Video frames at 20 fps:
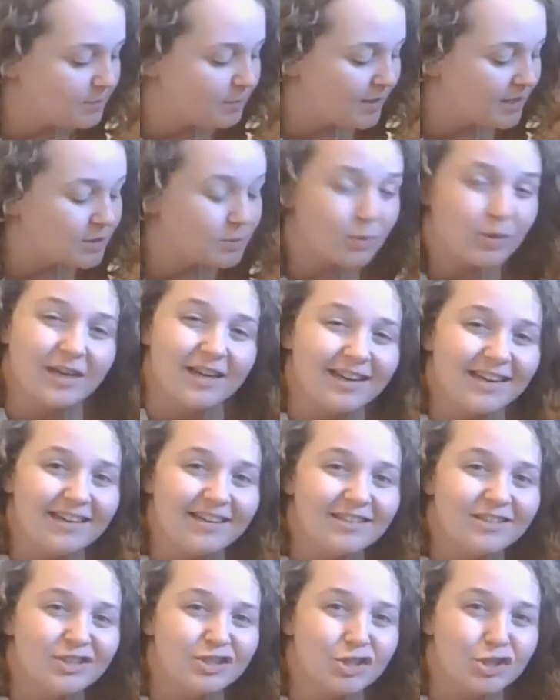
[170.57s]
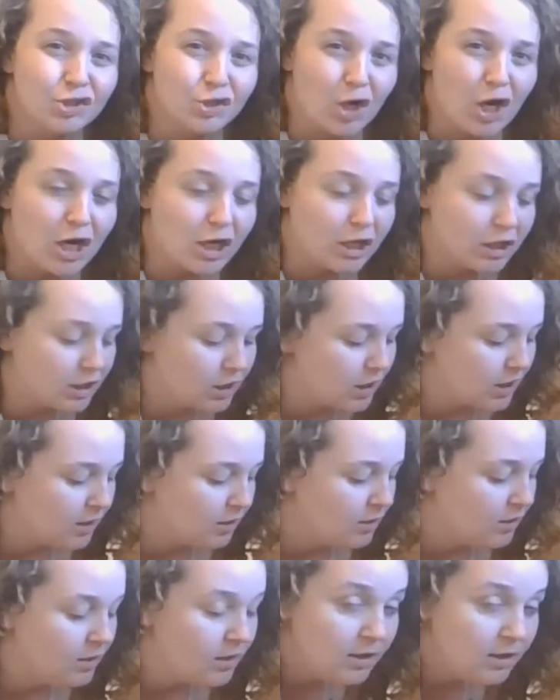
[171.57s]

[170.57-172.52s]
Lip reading: because we're getting stronger.